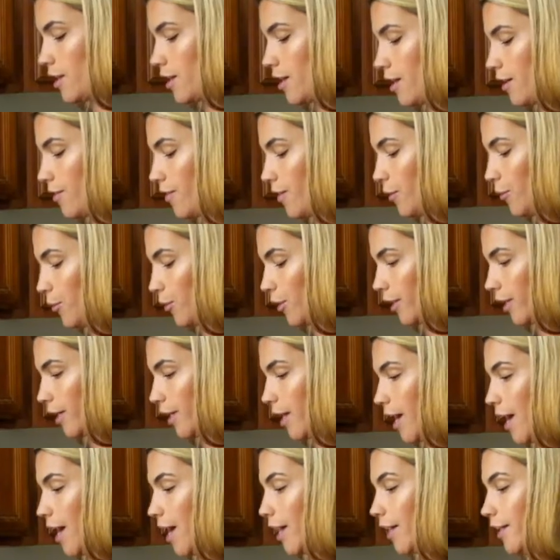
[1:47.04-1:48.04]
And then we're going
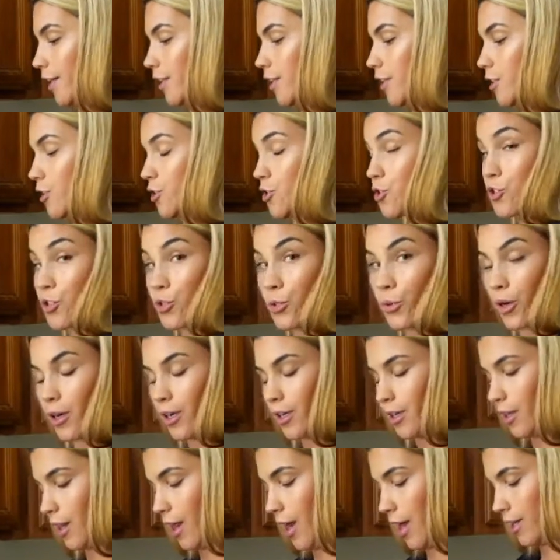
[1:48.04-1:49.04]
to add it into
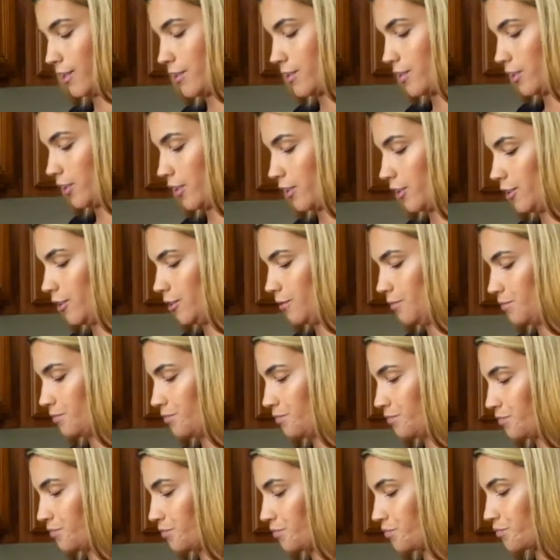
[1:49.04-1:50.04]
our glass here.
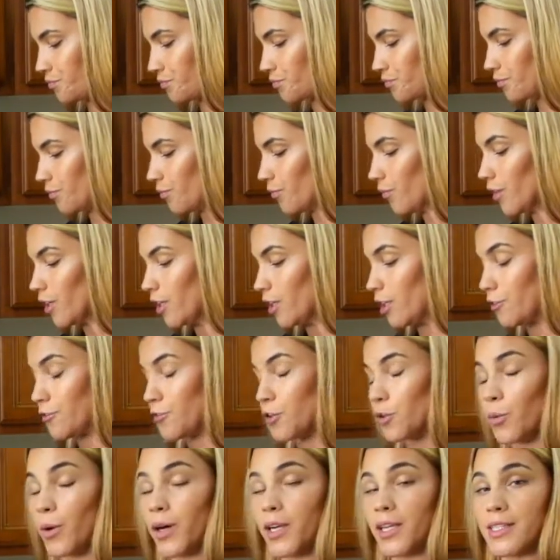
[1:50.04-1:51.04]
And if
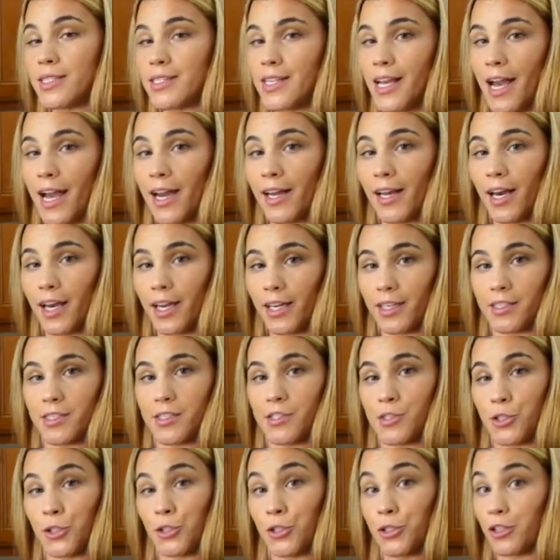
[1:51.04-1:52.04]
you wanted to add
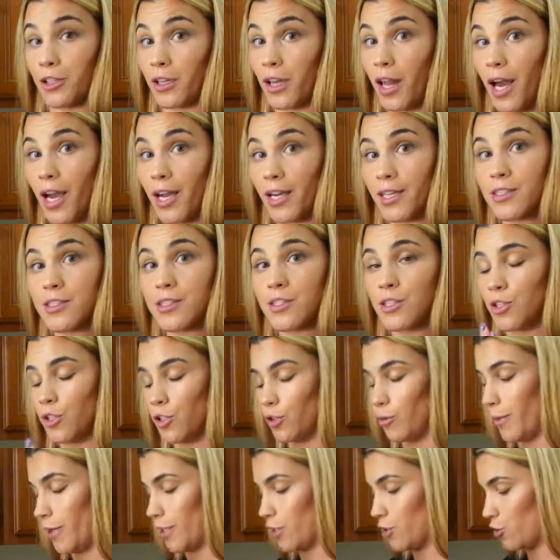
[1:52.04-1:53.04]
ice to your glass,
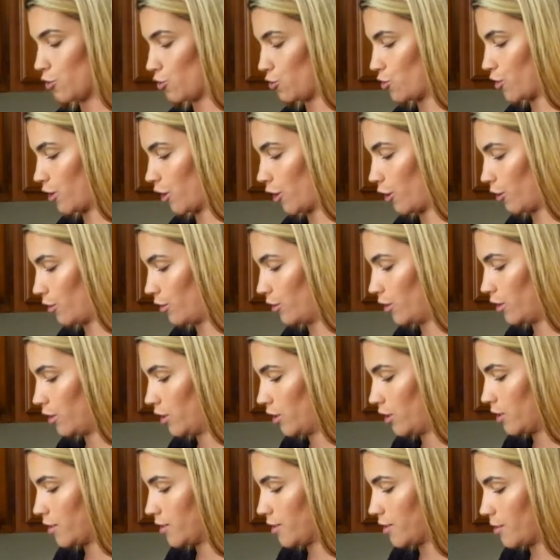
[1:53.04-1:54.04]
you may do so
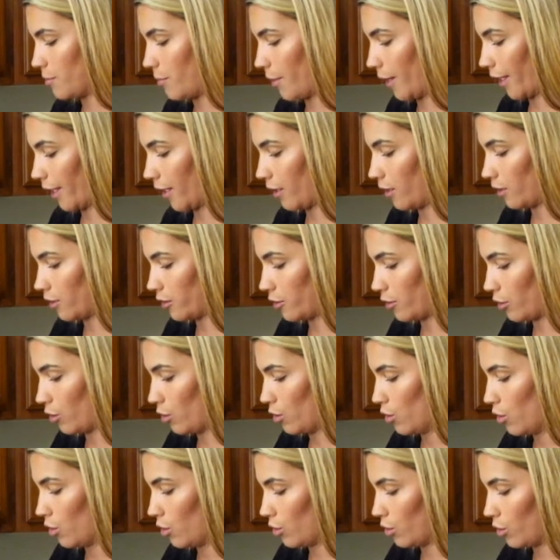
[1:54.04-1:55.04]
to make it a little
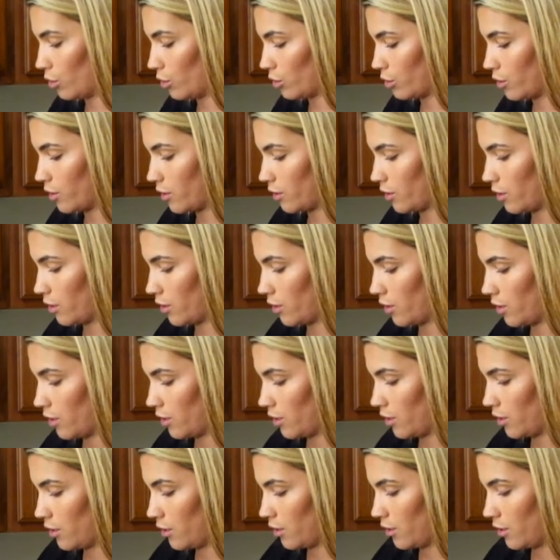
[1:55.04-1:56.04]
cold.
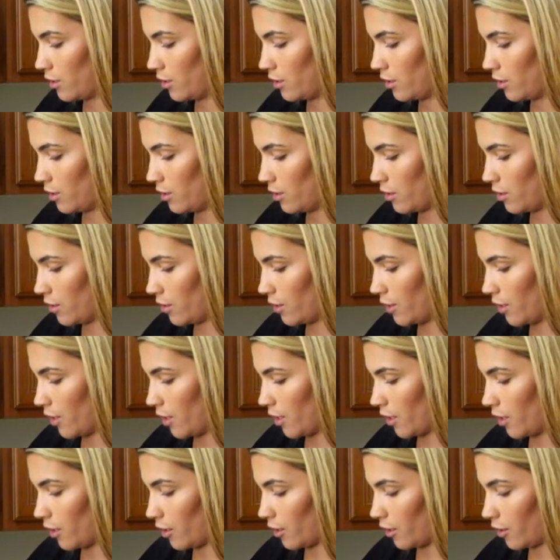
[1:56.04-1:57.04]

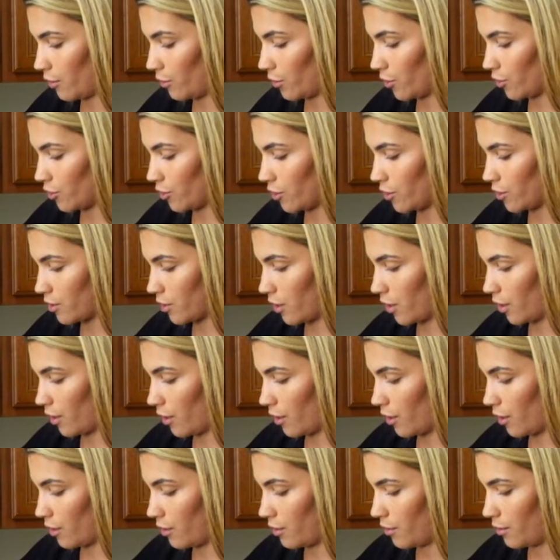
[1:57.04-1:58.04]
And we're just going
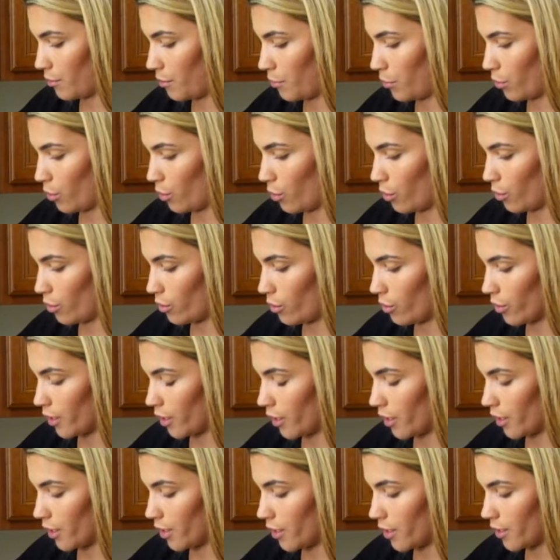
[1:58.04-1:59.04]
to pour
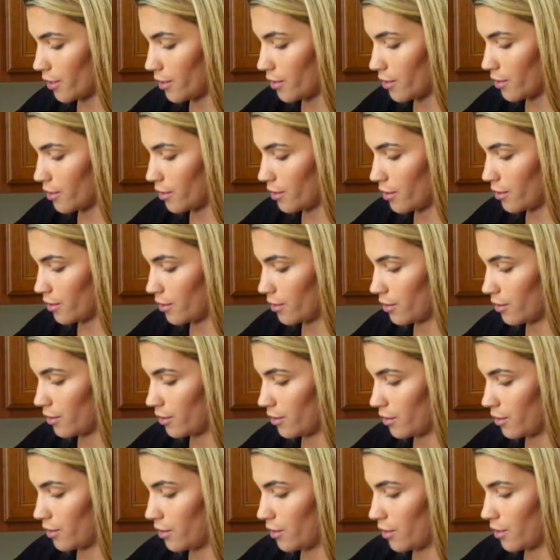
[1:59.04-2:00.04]
it.
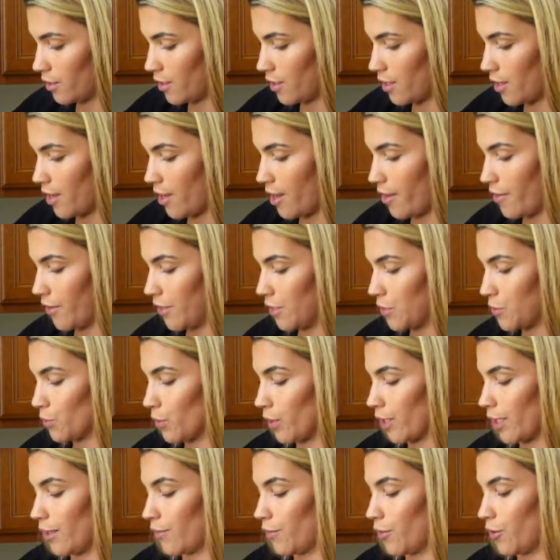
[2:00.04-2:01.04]
And this
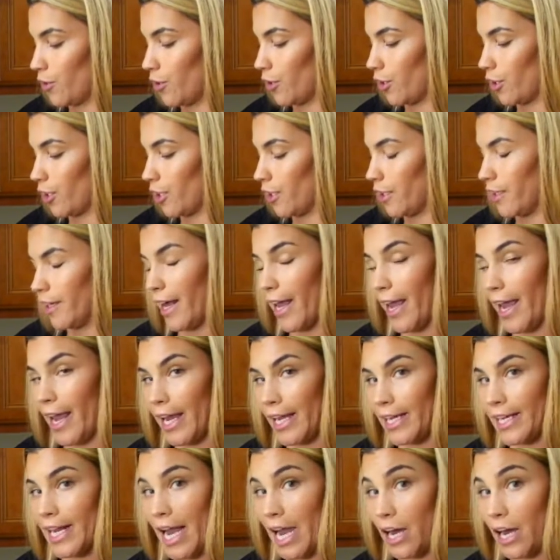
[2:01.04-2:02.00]
will give you a good 8